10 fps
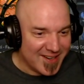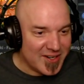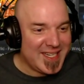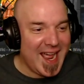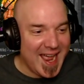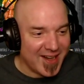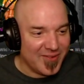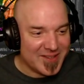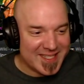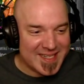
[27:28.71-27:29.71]
Or
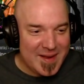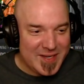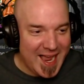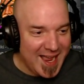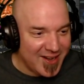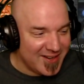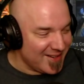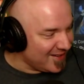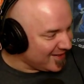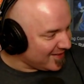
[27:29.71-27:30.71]
Taggart. Was his name Taggart?
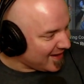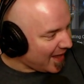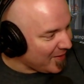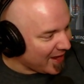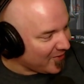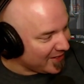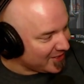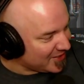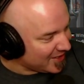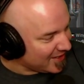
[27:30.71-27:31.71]
I'm not
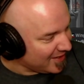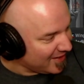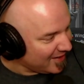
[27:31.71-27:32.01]
quite sure.